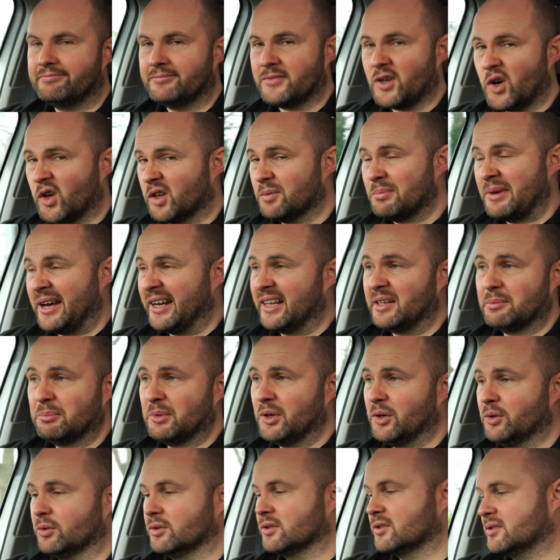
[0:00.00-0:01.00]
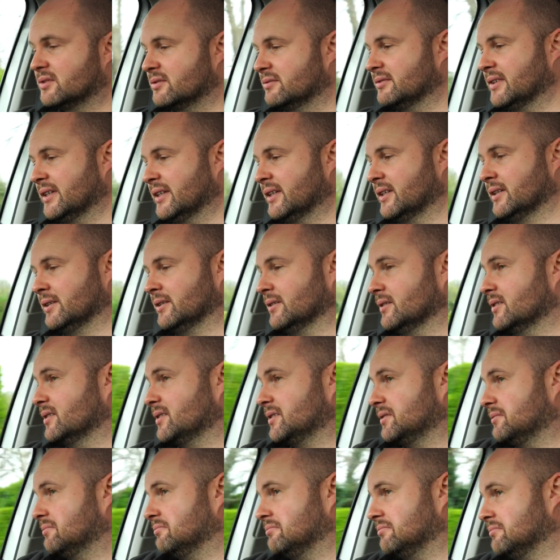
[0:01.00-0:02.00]
automatic mode, and
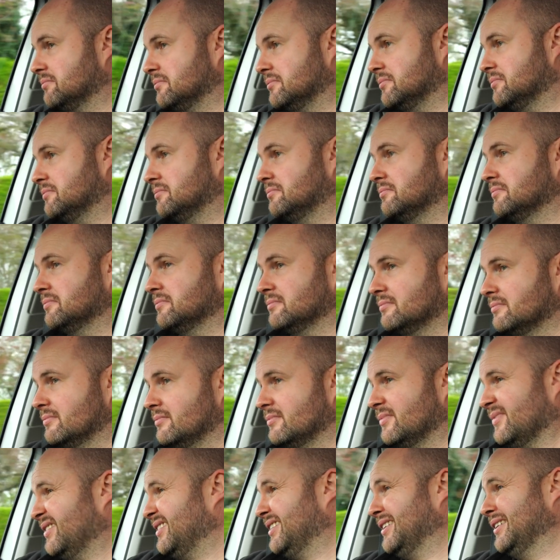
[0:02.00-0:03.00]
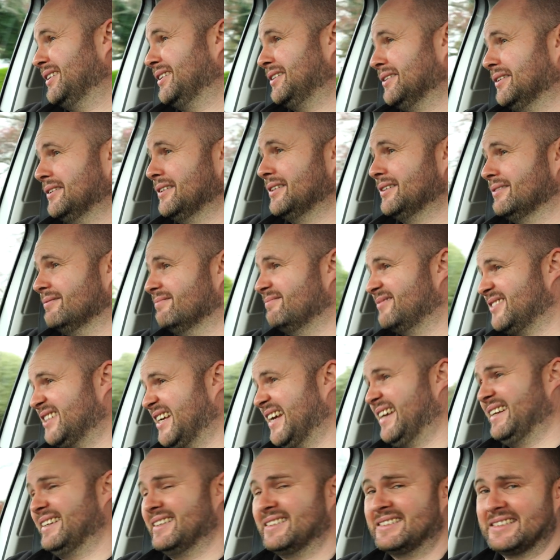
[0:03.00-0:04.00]
I kind of
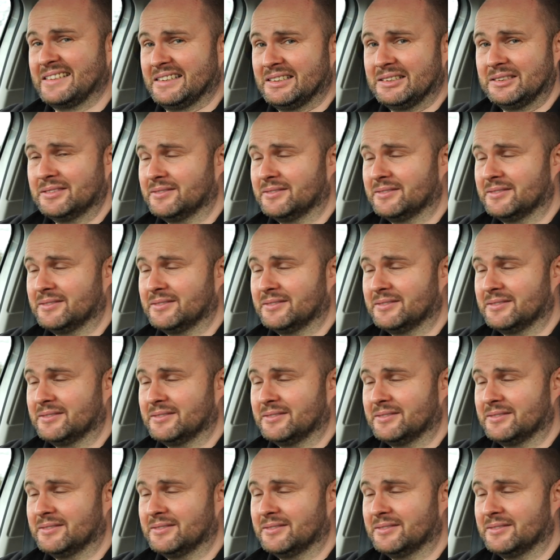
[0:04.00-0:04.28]
tend to.